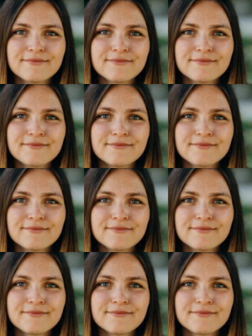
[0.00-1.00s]

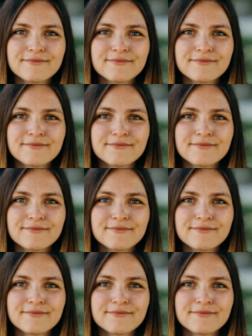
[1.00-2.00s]

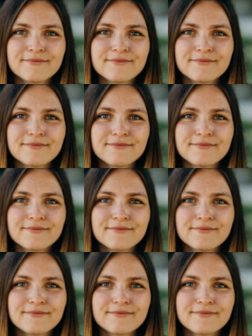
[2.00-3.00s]

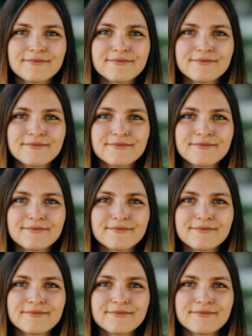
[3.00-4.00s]

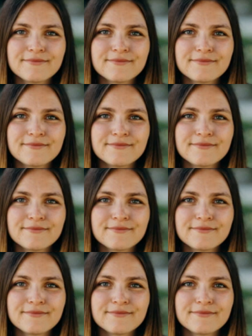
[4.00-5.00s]

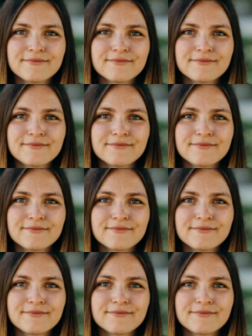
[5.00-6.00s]

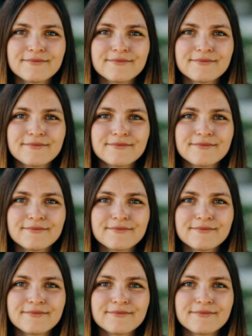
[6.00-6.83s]
(no lip movement)